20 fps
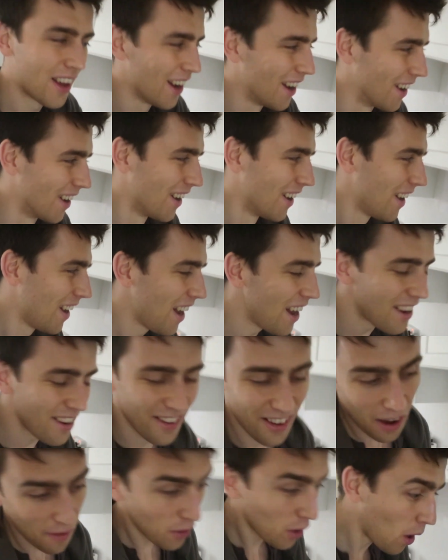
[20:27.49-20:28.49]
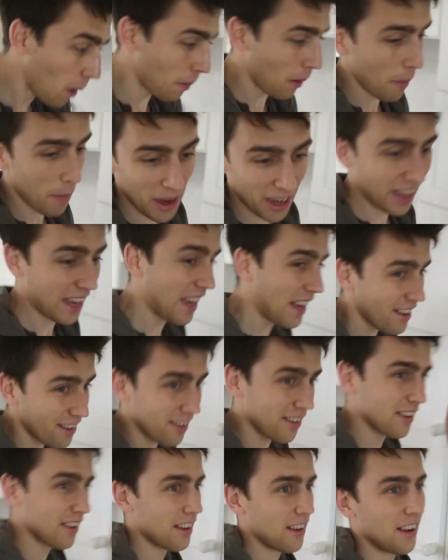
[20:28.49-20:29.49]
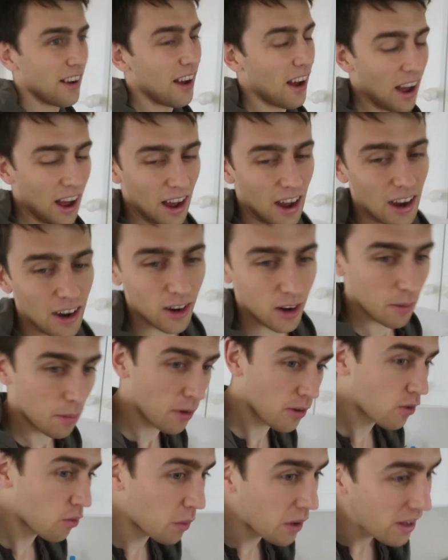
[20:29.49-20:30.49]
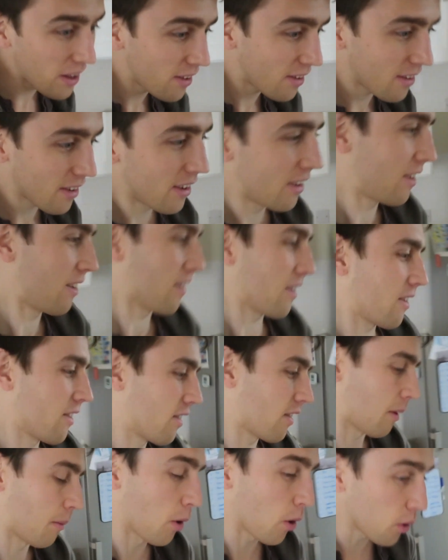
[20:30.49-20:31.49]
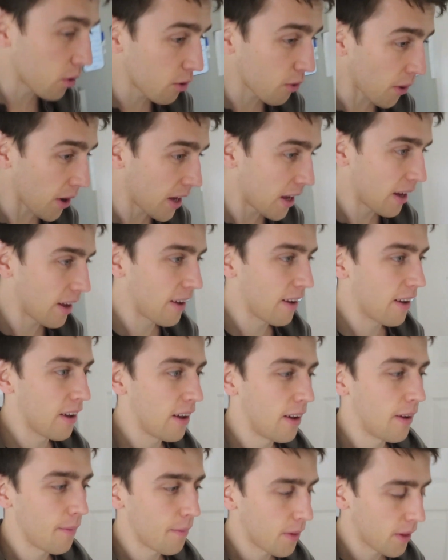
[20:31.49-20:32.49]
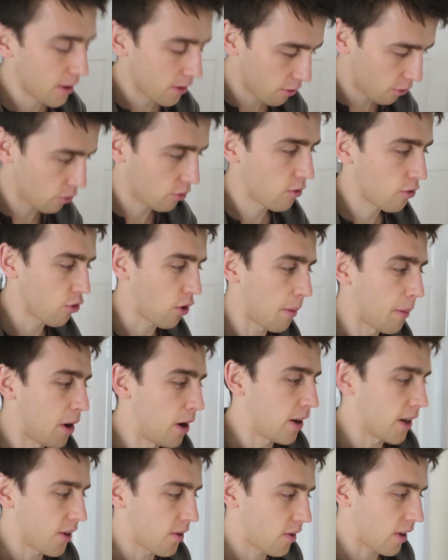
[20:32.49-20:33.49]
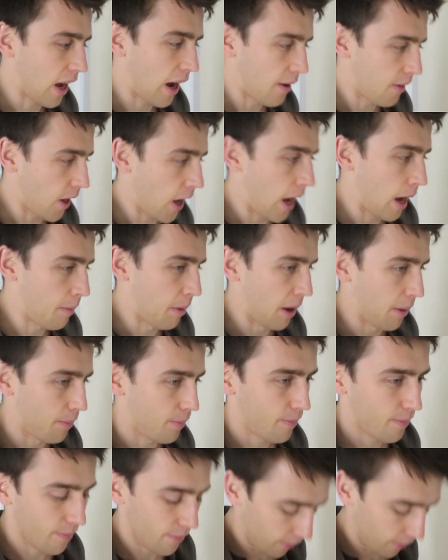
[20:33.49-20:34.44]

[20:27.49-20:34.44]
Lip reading: So have a couple of bickies, a couple of sweets, because I'm hungry. Try my hardest to get out of that habit.